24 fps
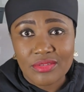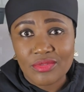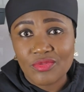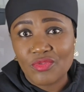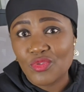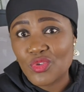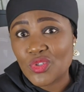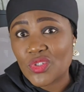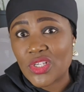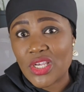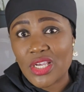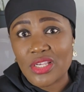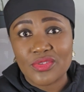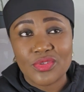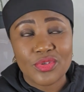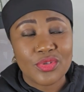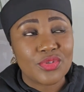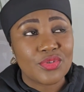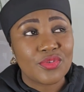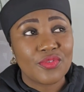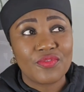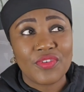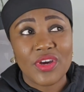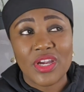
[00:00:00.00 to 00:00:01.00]
VUSA is
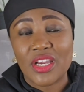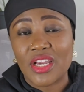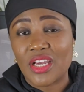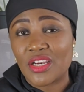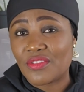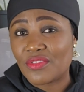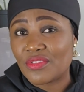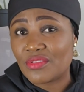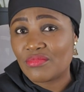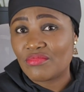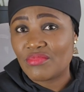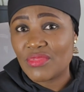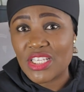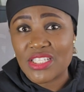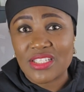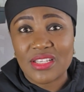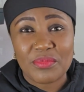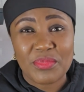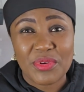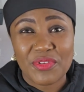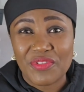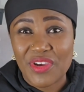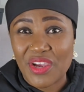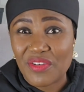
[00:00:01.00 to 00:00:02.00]
also Vanguard
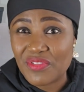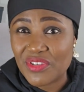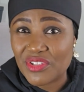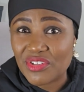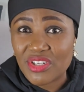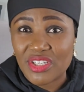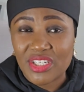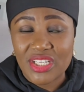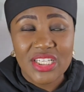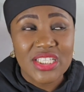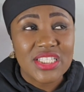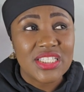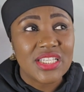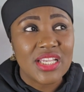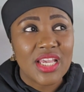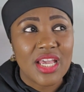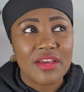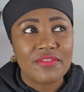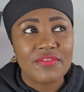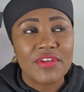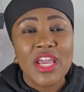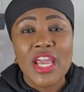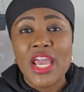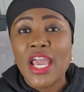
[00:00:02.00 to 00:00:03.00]
S&P 500
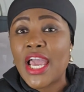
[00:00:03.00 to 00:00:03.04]
ETF.